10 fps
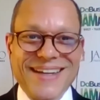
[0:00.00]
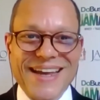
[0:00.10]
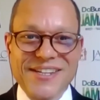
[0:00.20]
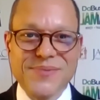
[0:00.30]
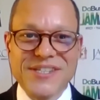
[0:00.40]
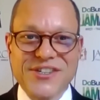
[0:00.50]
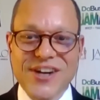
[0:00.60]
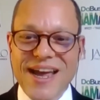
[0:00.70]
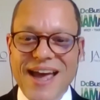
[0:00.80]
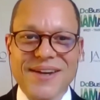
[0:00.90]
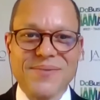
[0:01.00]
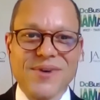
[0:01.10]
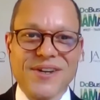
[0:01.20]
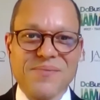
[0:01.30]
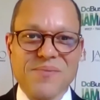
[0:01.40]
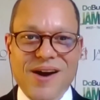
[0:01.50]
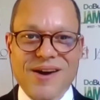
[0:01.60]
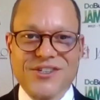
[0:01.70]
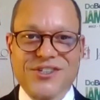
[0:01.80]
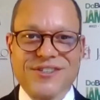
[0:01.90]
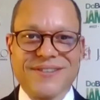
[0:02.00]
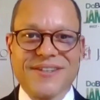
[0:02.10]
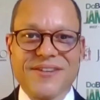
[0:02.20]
Is Mr. Edmond Marsh, the